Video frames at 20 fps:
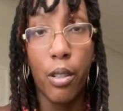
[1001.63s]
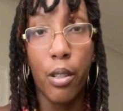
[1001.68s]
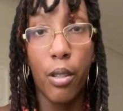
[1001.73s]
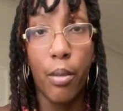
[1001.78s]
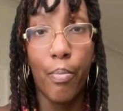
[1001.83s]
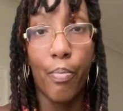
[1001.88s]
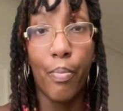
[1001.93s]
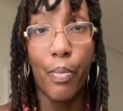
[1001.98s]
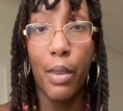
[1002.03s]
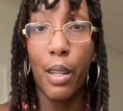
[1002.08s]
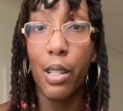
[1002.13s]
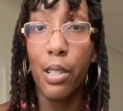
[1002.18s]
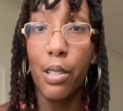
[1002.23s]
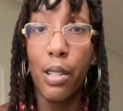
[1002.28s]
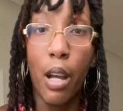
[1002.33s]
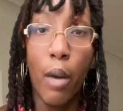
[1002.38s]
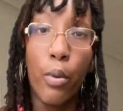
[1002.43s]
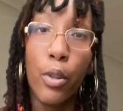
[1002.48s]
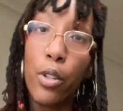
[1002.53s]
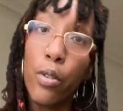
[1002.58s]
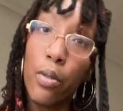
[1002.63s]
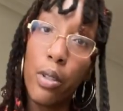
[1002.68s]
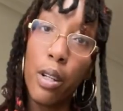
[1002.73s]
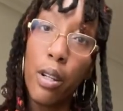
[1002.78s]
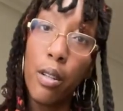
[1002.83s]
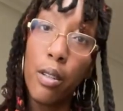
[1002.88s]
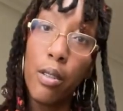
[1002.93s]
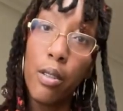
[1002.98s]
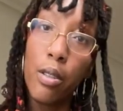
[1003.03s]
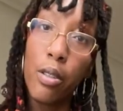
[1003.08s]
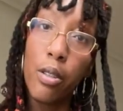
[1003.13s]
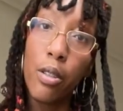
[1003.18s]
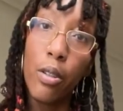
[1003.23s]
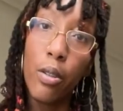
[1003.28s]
and it's not what you think it is.